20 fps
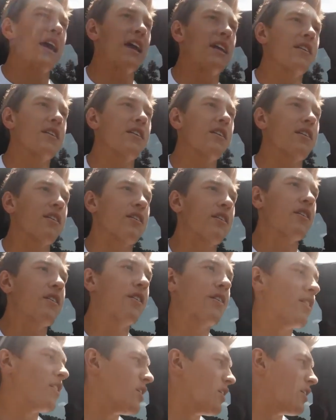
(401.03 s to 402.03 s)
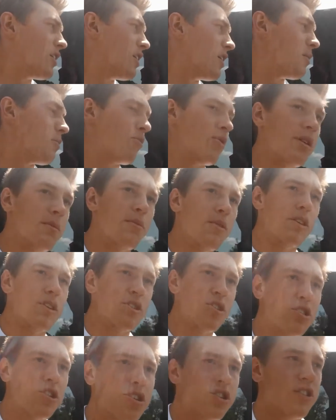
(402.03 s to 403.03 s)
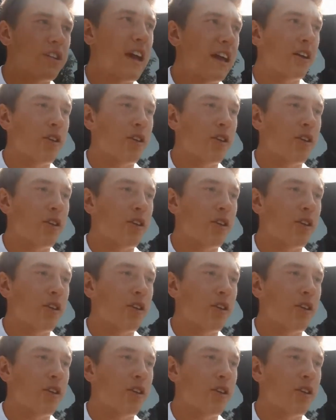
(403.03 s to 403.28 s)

And, uh, pretty much just